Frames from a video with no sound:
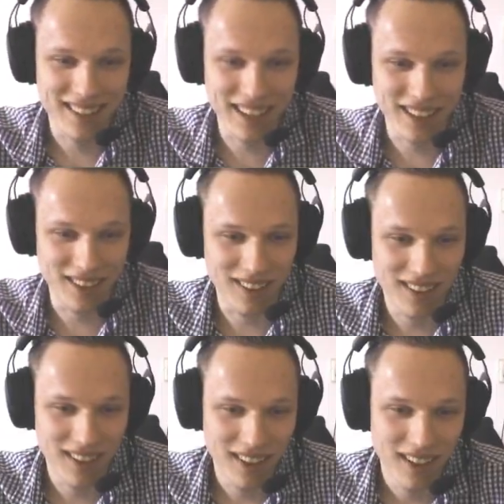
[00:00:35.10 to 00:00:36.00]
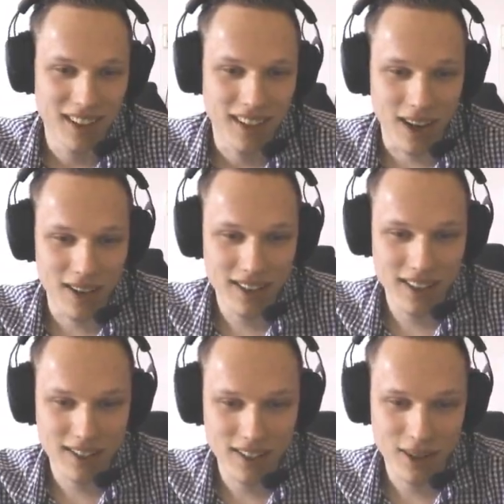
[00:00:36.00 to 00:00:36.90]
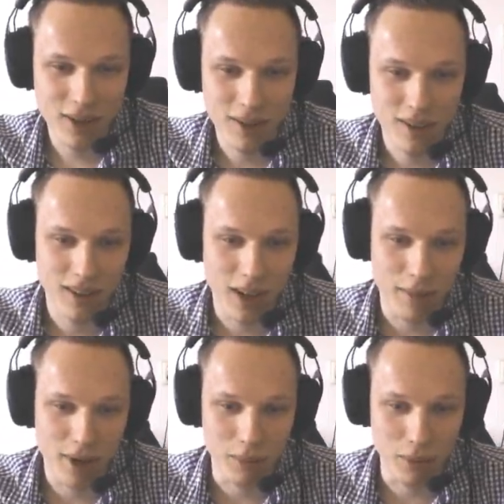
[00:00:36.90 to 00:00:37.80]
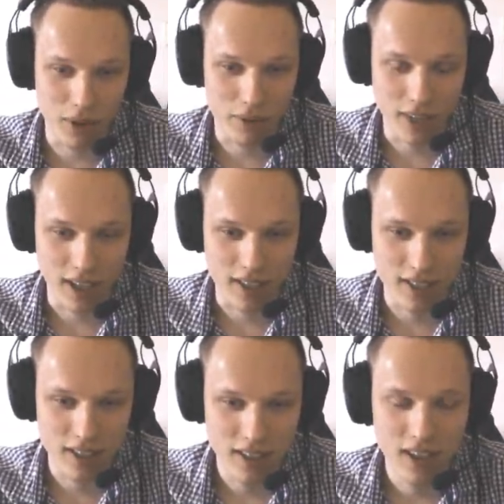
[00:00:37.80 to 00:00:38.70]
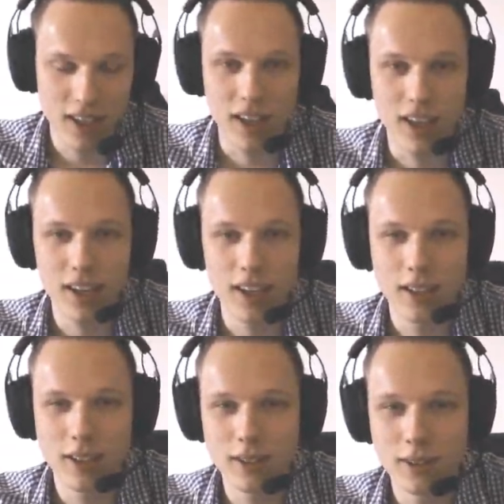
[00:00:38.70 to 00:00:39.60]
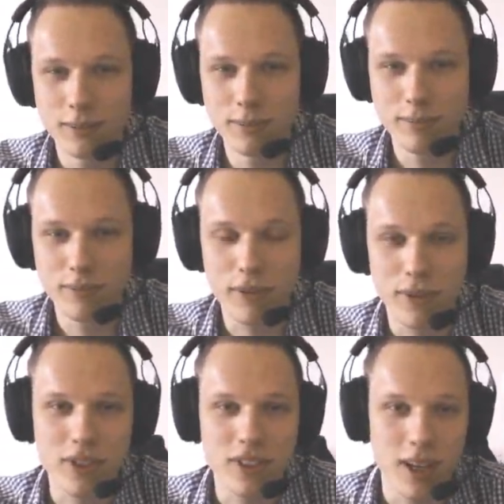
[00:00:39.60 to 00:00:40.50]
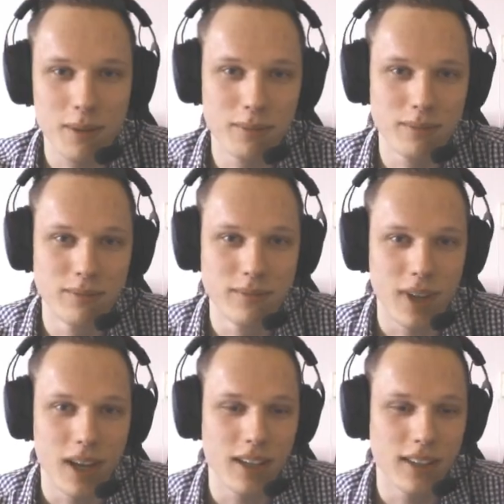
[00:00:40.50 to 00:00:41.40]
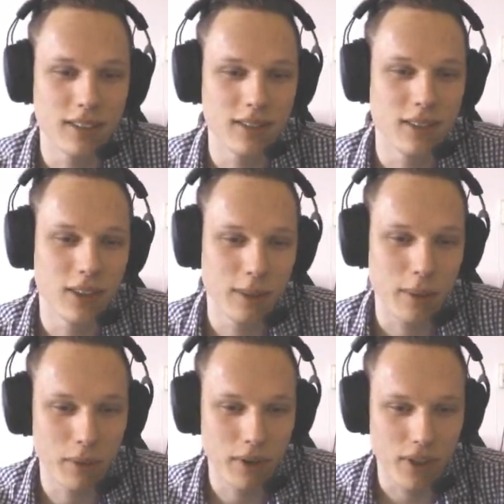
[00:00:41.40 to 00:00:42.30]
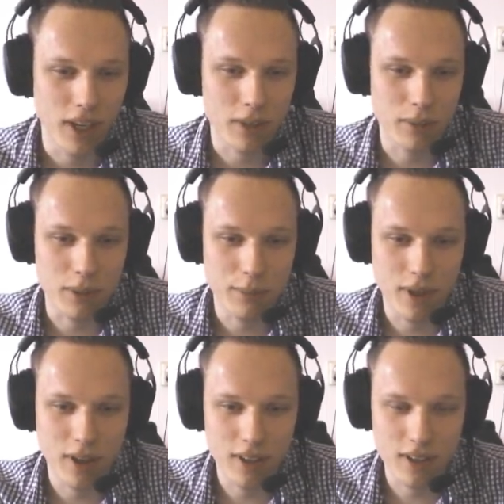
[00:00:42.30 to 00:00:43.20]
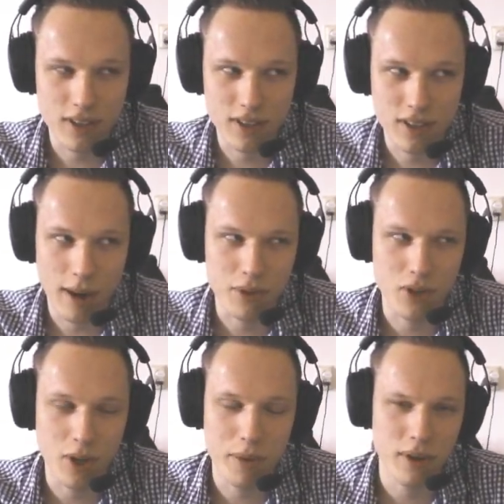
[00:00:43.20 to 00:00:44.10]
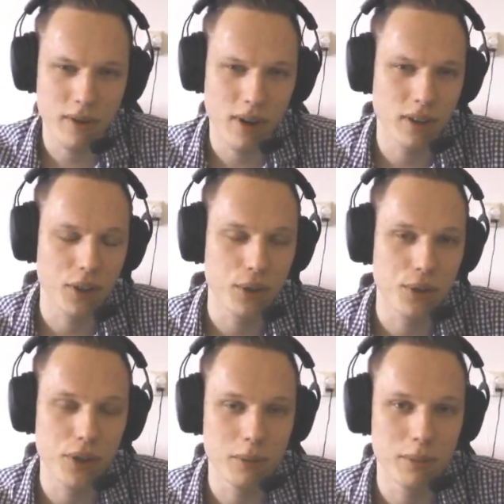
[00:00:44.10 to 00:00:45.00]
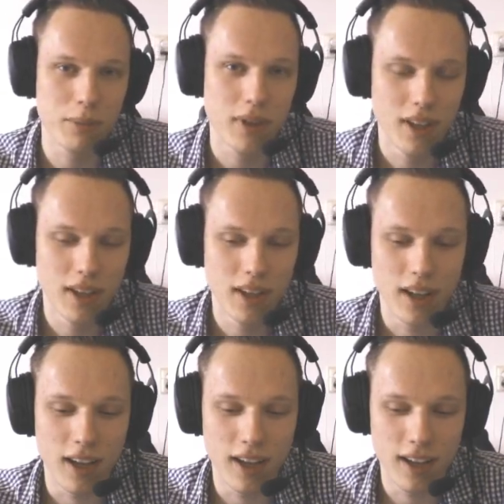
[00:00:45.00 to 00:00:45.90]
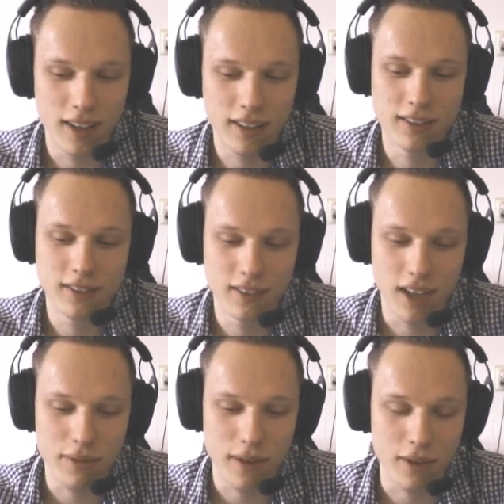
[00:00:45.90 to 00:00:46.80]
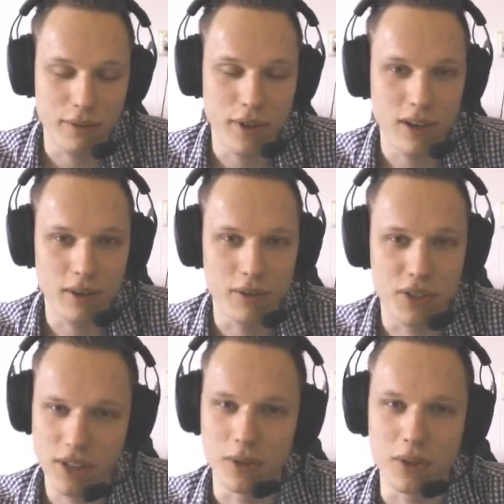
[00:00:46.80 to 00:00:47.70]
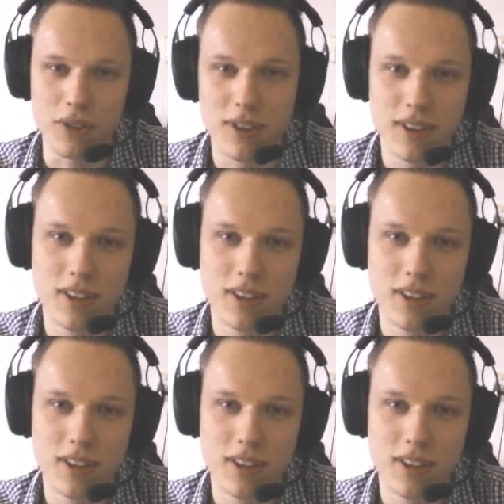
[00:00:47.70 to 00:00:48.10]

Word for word: Daniel, how did you get to know about World of Tanks? Um, the first time I learned about World of Tanks was because I was dipping around on YouTube and I found a video of Jingles.